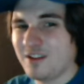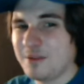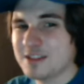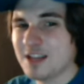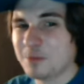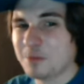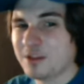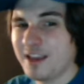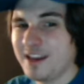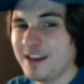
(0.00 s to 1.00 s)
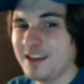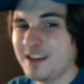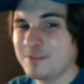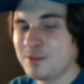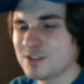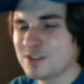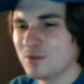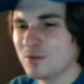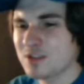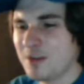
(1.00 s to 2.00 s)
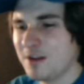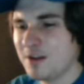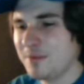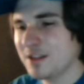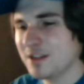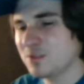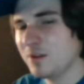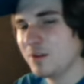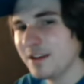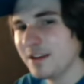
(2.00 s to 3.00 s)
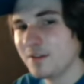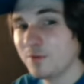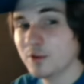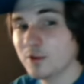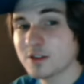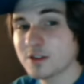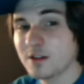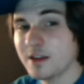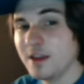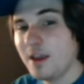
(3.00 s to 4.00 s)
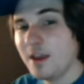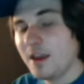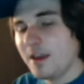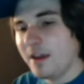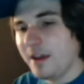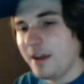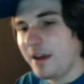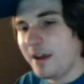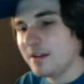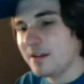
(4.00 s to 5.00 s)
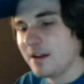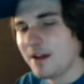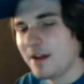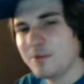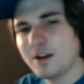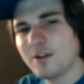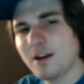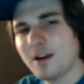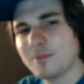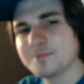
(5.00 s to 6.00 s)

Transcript: I mean, it's a lot of planning, and plus school's coming up next week, unfortunately. And I really don't know.